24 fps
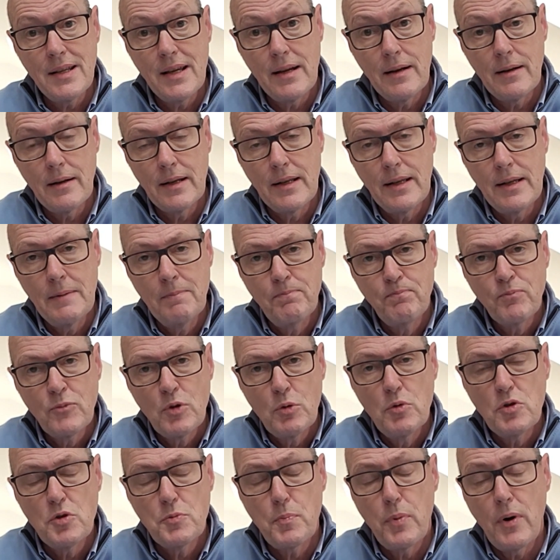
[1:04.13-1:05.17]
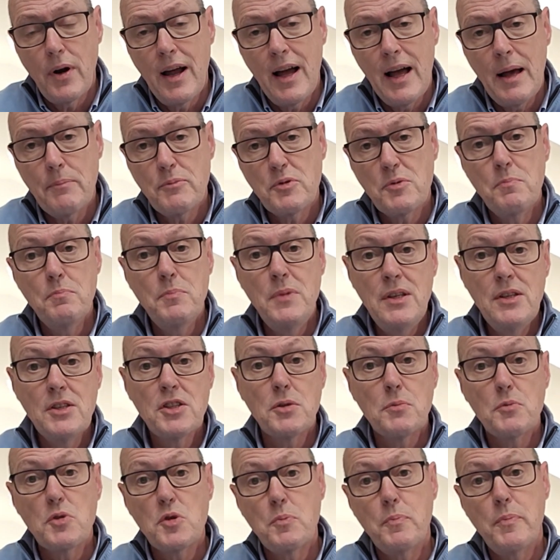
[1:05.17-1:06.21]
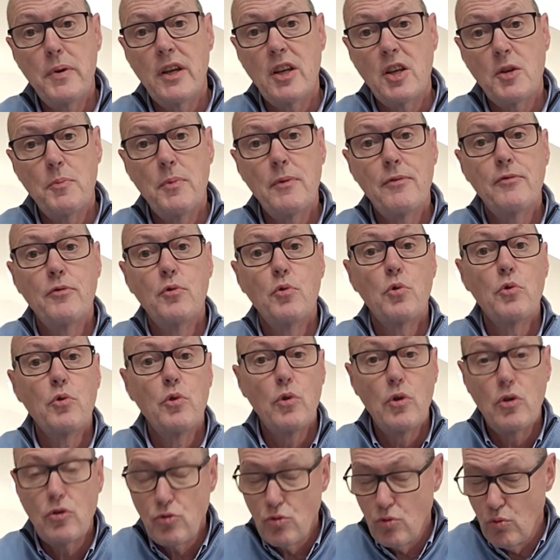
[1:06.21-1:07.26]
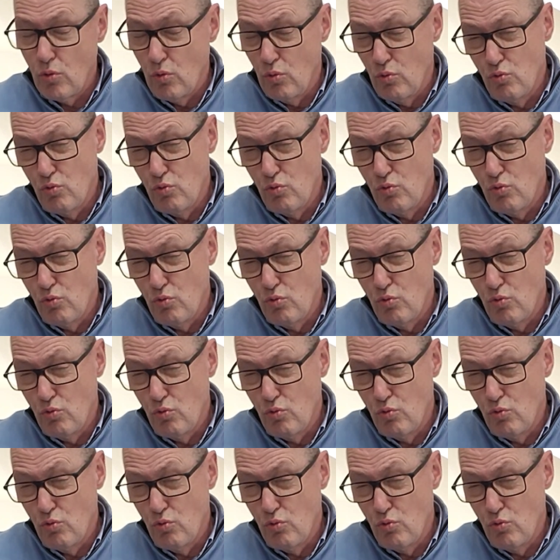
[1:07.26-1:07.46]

early, which perhaps means it was picked before the